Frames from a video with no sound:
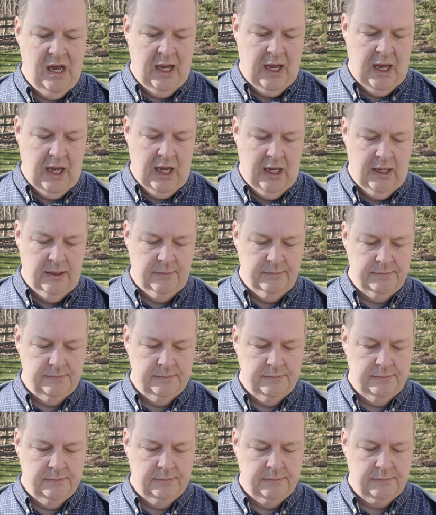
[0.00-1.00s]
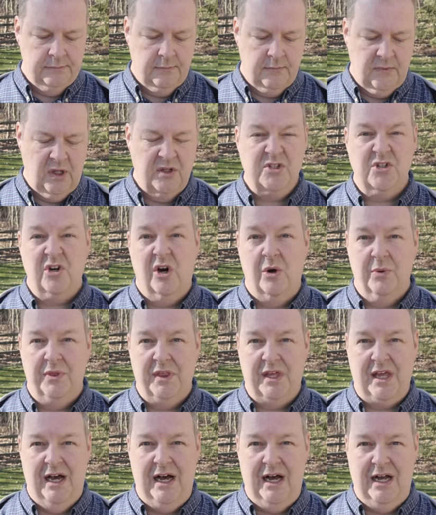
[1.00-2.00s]
Um, let's start with the
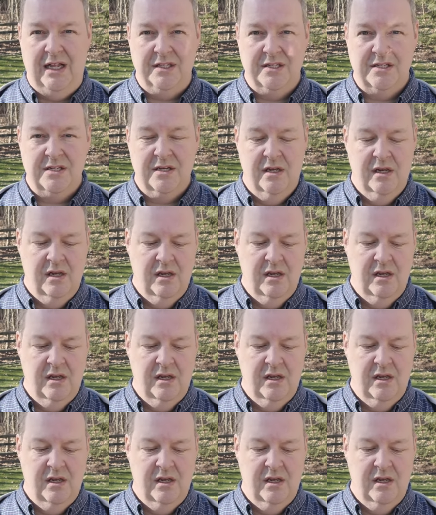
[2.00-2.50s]
cons.